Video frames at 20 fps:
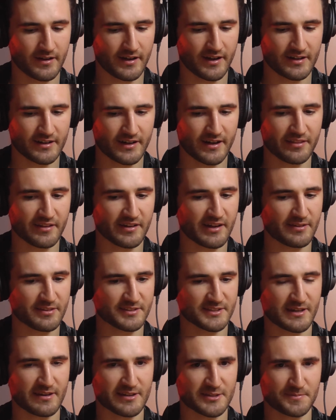And other
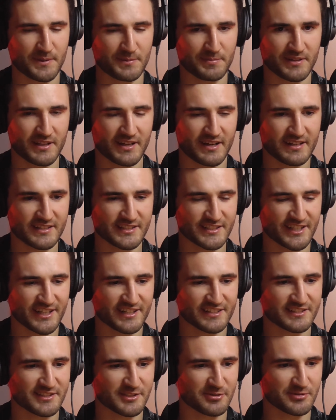times people ask, and
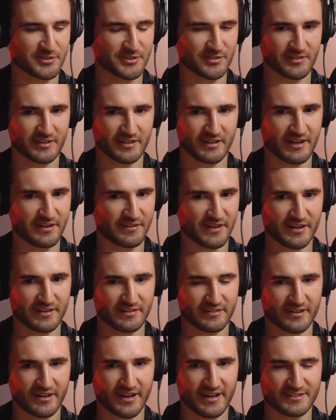I still do.
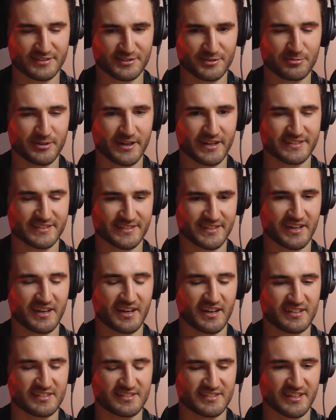I still get
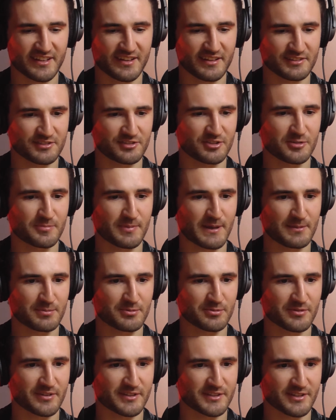scared telling new
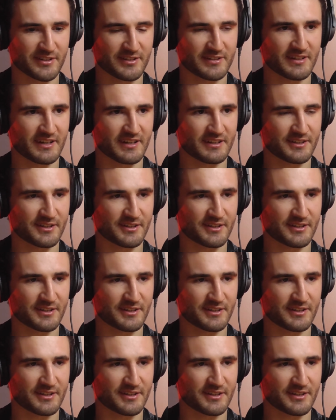people that don't yet